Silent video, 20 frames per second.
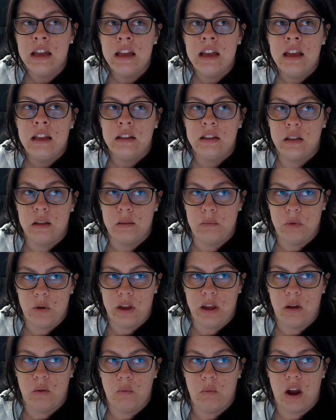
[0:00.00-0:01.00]
to the
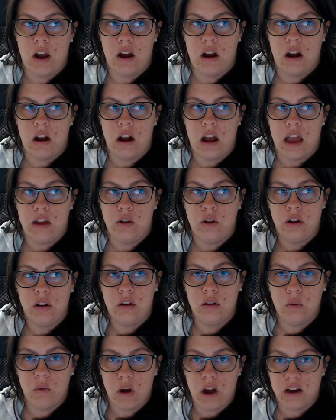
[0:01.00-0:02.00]
point where I
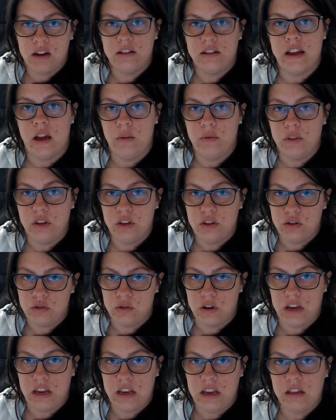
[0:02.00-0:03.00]
couldn't walk down the
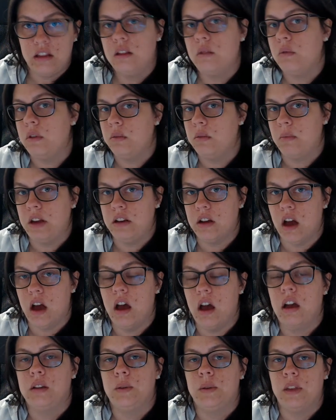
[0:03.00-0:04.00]
street with my
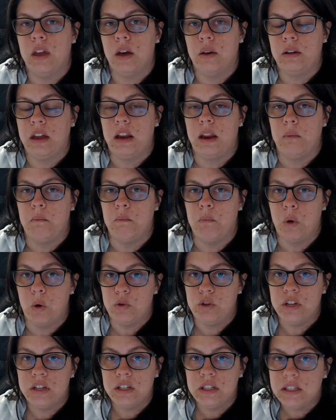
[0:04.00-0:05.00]
dogs without getting
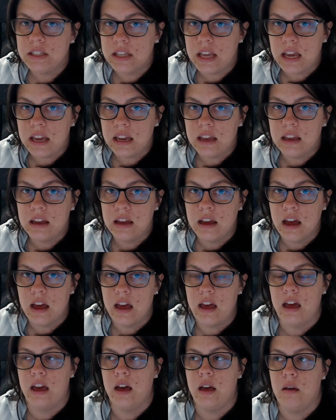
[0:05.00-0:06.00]
motion sick.
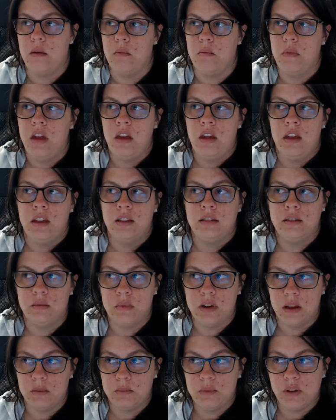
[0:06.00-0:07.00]

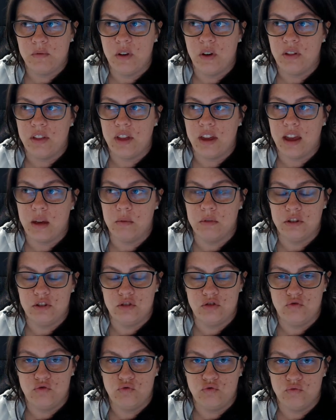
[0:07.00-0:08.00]
Sometimes it felt like I
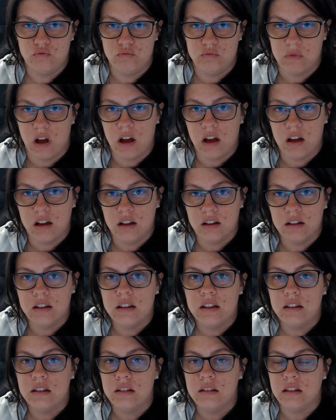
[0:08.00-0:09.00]
was drunk,
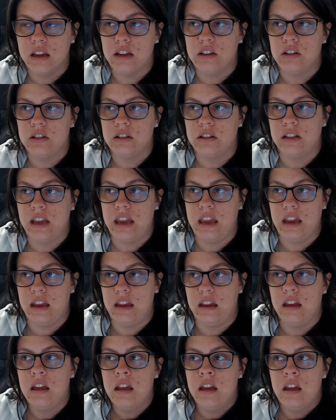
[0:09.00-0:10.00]
like just laying
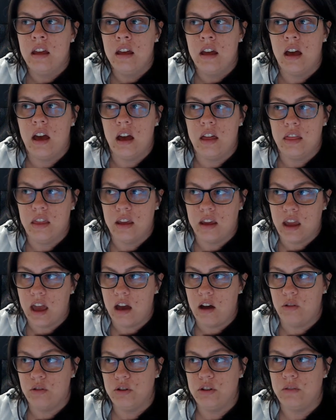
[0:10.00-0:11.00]
on the
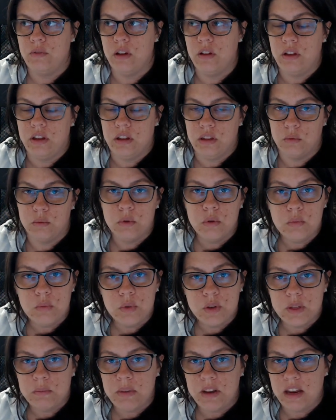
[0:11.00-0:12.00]
couch. It felt like the room
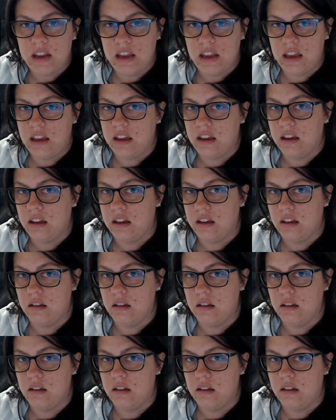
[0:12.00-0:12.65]
was spinning.